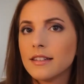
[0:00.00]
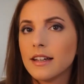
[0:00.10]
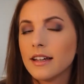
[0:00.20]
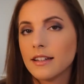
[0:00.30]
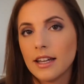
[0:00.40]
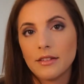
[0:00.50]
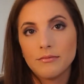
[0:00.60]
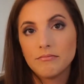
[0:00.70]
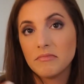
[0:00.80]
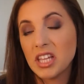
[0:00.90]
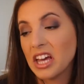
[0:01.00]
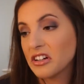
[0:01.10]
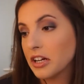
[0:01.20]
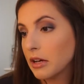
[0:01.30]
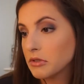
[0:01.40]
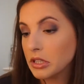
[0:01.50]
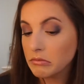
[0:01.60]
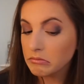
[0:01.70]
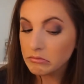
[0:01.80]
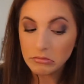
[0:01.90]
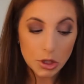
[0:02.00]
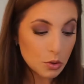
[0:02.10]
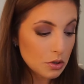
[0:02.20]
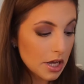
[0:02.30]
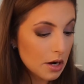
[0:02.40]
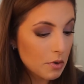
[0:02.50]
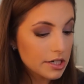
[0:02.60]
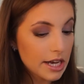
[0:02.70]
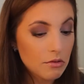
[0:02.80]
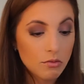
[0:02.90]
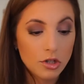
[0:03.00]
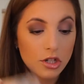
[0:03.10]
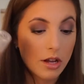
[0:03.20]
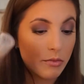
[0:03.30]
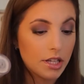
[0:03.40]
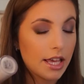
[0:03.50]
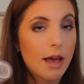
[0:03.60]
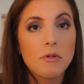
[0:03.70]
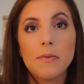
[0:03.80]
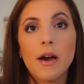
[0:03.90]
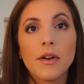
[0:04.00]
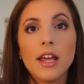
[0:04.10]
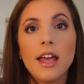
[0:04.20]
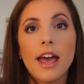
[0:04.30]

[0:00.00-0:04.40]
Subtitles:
and I'm tanner now too. Just kind of worked out, which I'm really happy about.